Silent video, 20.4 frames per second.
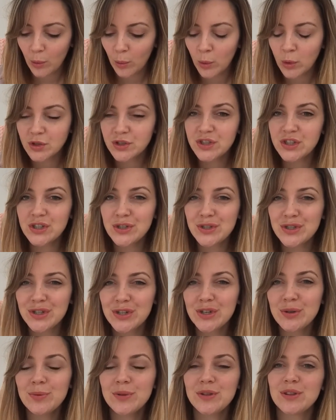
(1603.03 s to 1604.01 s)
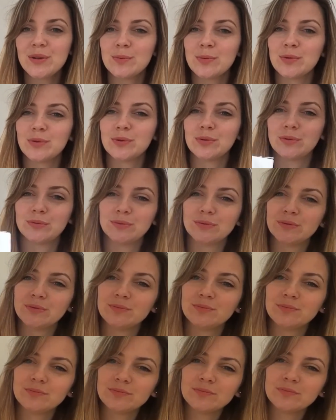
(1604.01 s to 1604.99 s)
what do you do with them all?
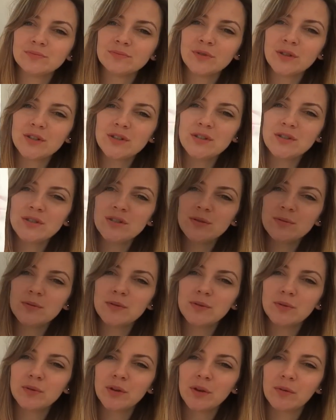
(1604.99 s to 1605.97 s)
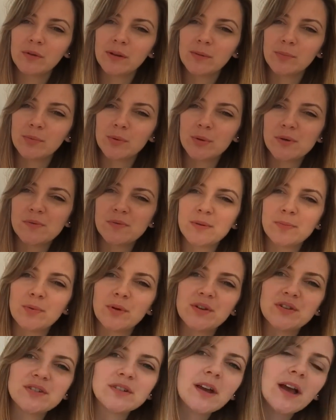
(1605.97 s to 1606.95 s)
What do you do with all your embroidery
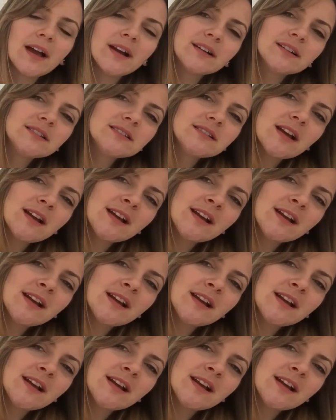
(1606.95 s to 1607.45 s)
projects?